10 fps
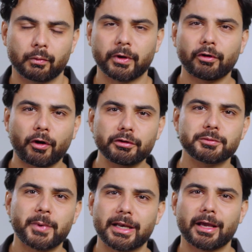We've always
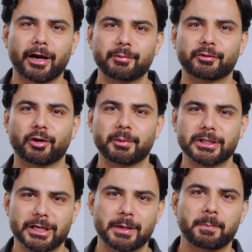been a
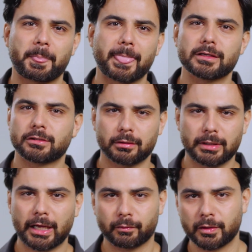high-performing team. It's not
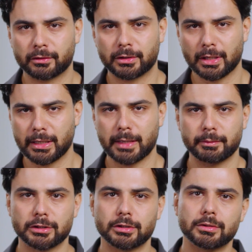that we were
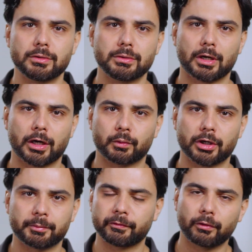unable to do our
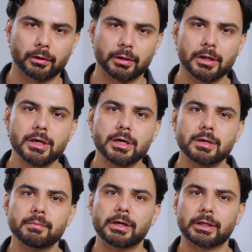work before,
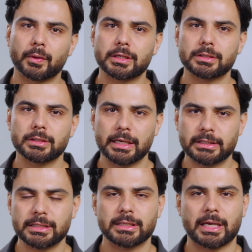but Quick's
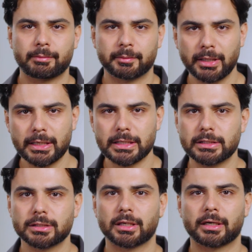agentic
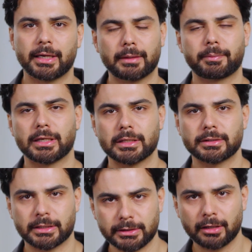capabilities are helping us
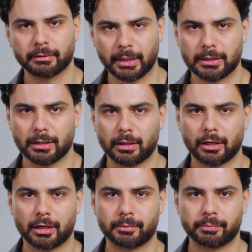accelerate
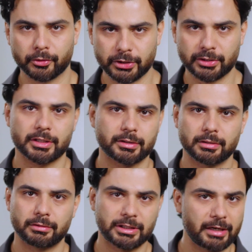our processes
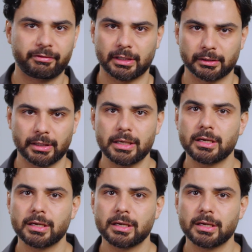significantly